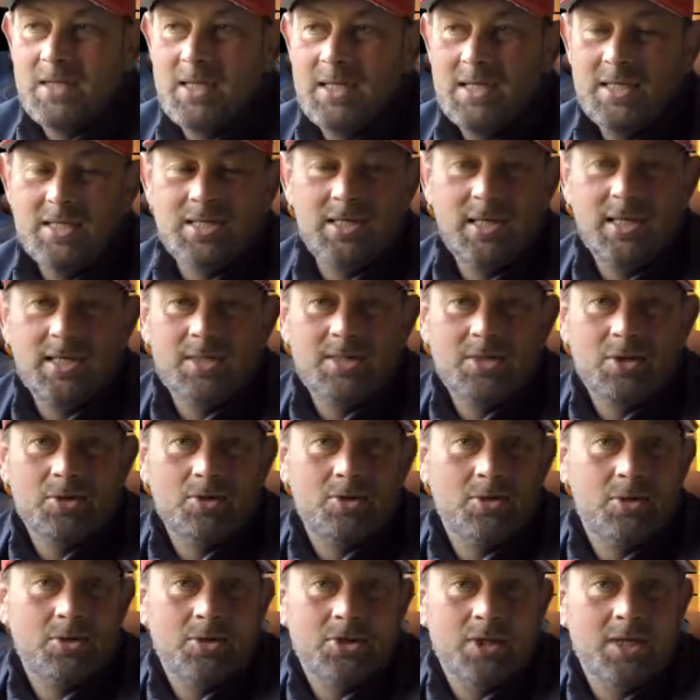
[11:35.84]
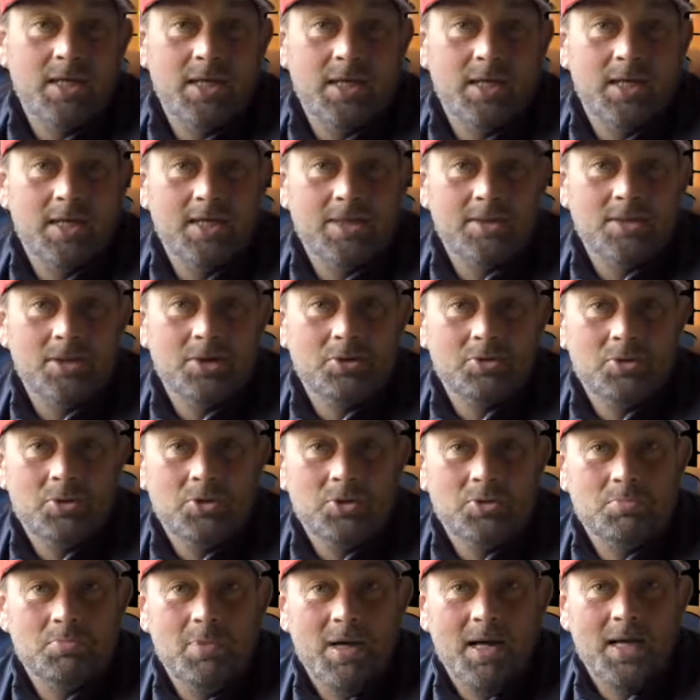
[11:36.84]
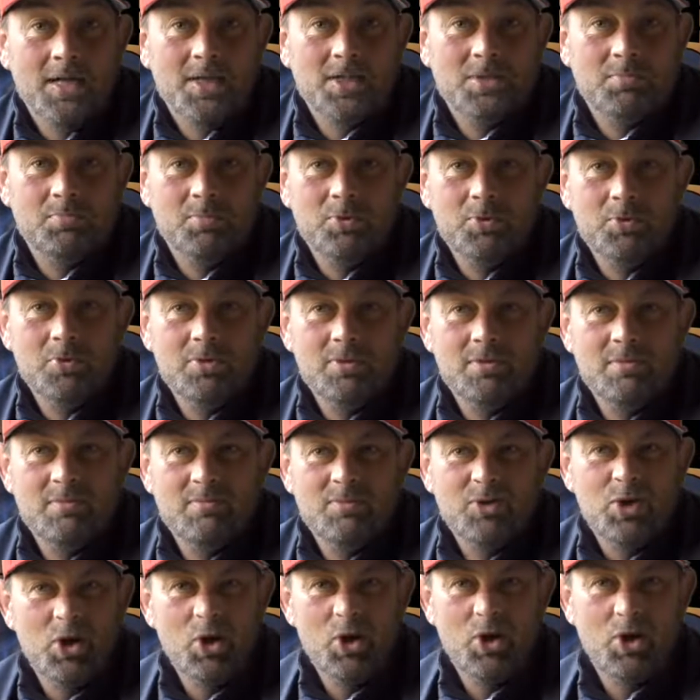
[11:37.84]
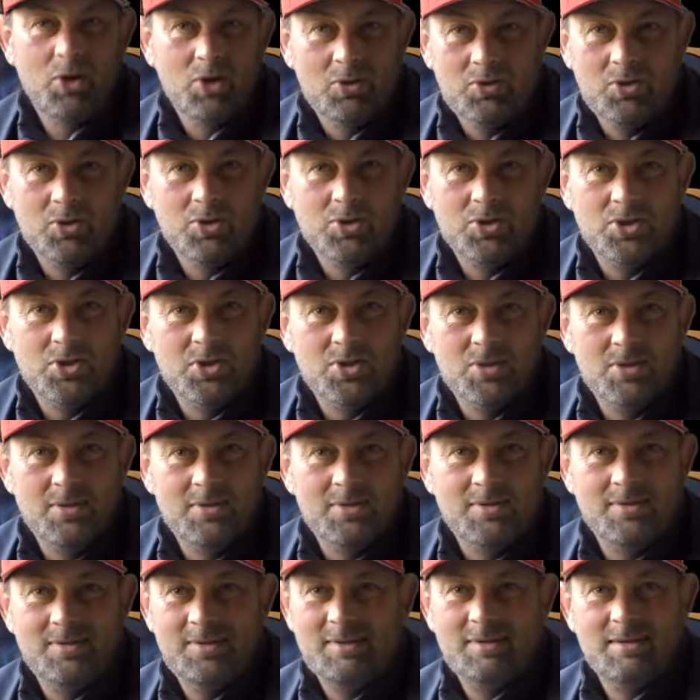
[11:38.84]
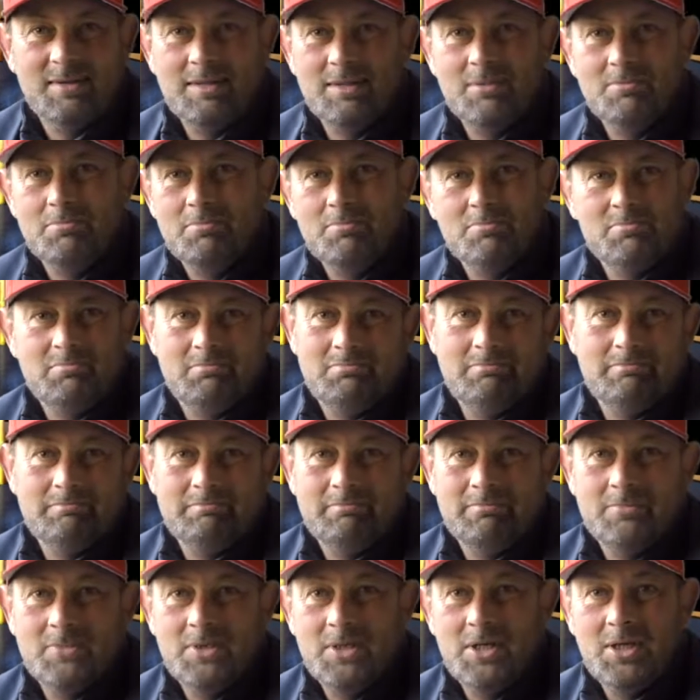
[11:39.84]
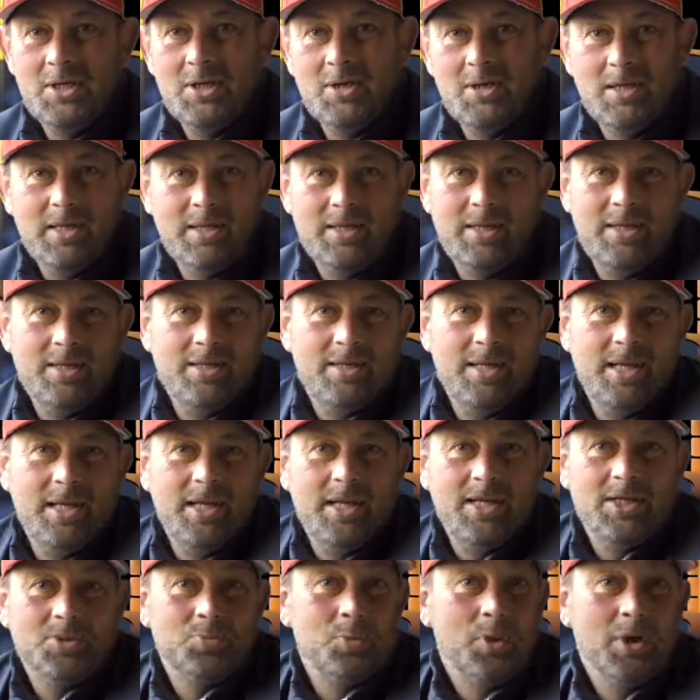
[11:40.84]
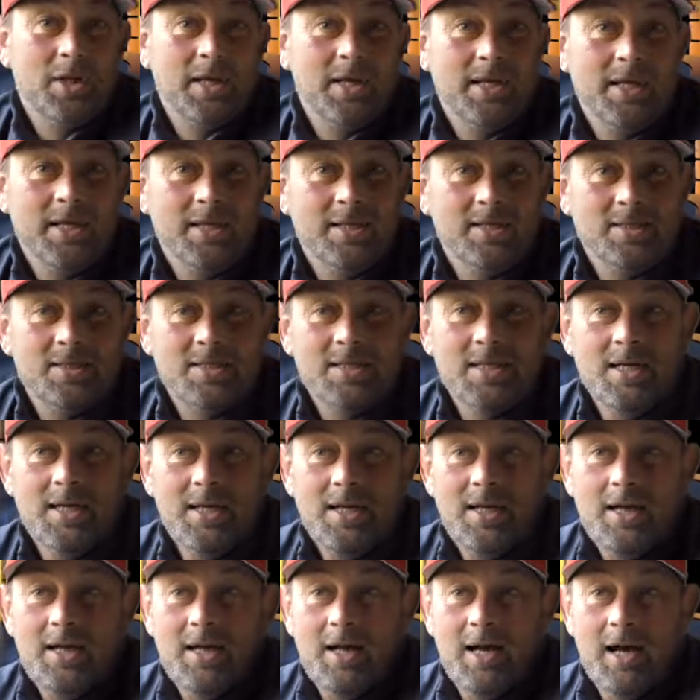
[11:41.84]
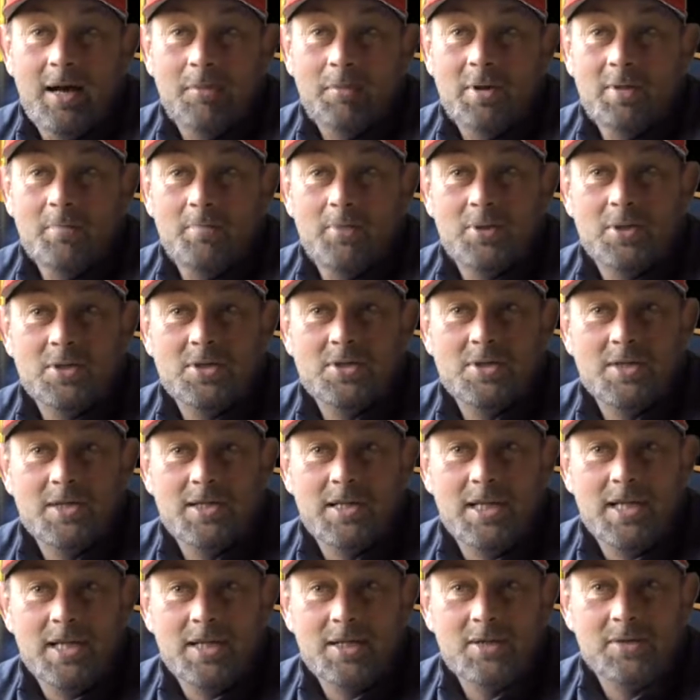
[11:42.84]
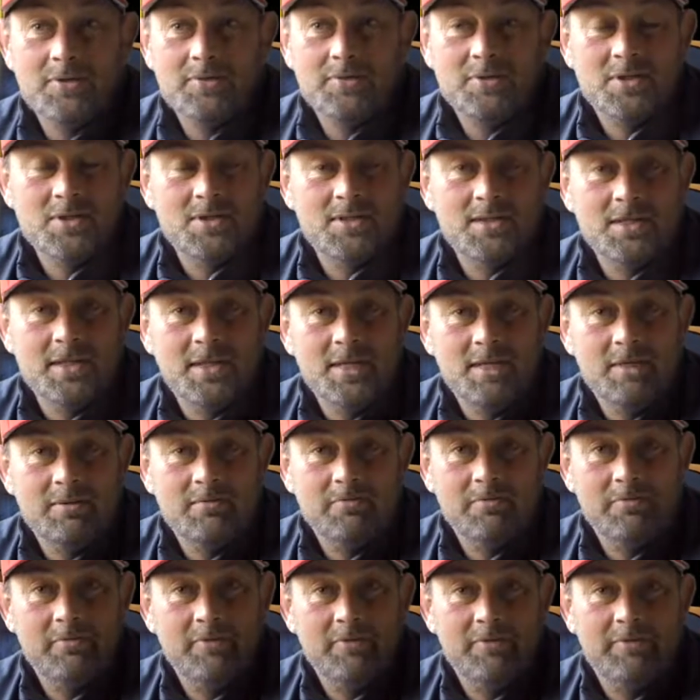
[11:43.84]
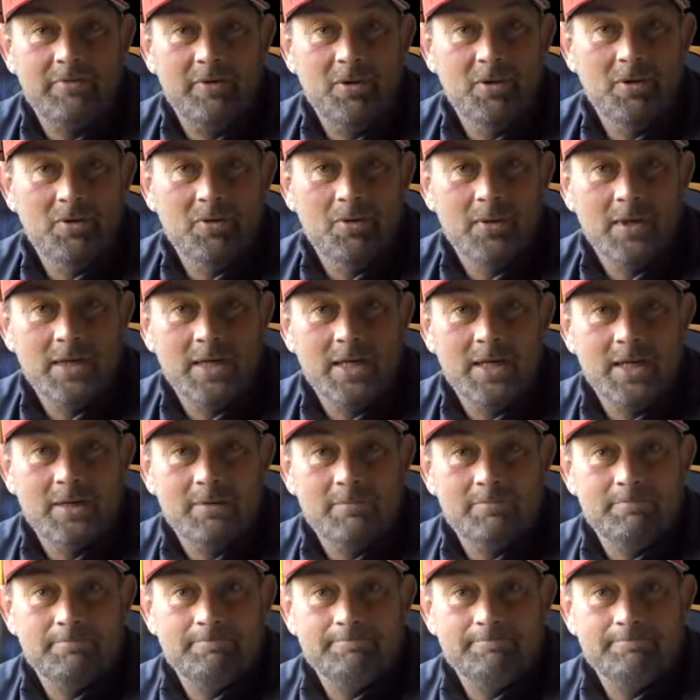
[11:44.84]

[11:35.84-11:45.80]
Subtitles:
It's a grudge, isn't it? It's a grudge match, but not a grudge. You know, it is what it is. I mean, personally, I'd love to see Phil win it.